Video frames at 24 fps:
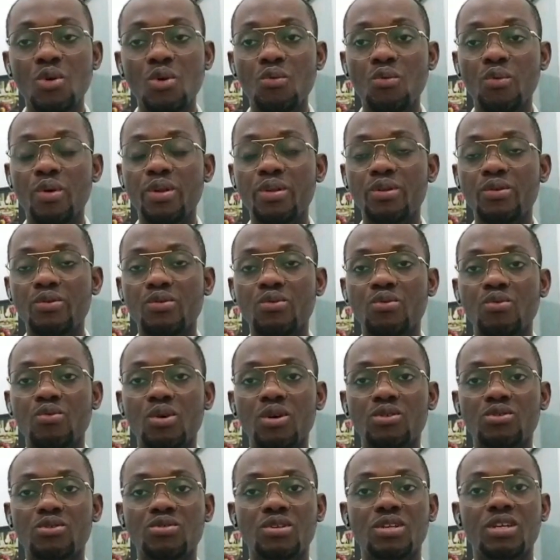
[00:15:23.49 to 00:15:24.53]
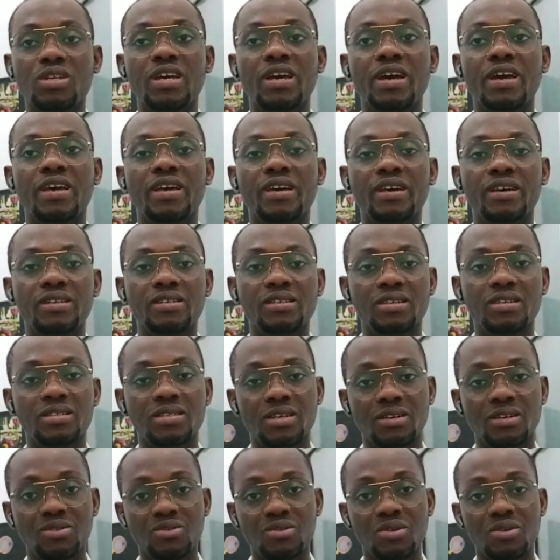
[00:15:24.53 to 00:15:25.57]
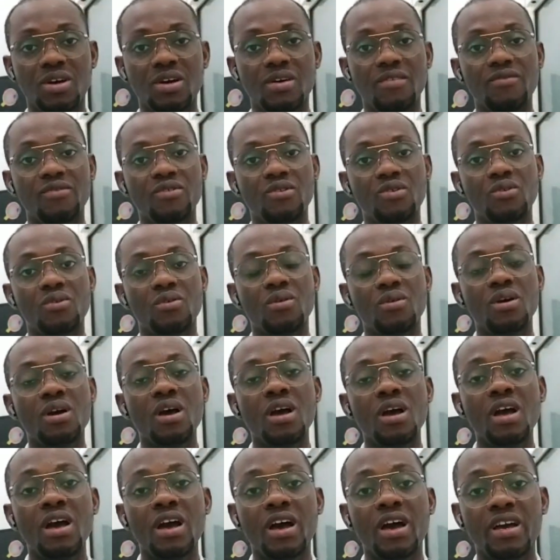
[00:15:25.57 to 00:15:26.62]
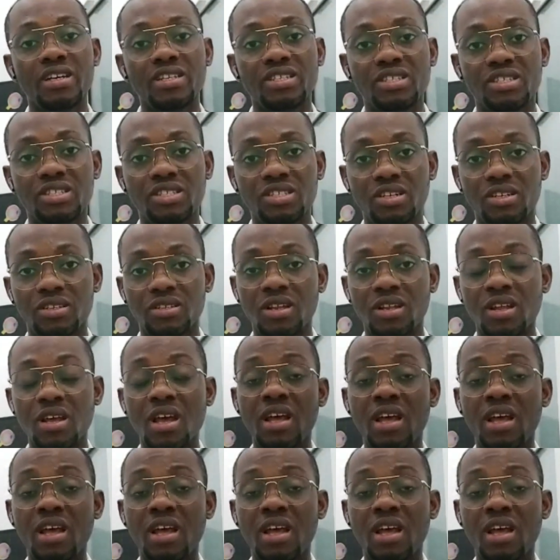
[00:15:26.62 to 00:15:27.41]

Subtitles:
when you walk to the eye care center to have your eyes checked.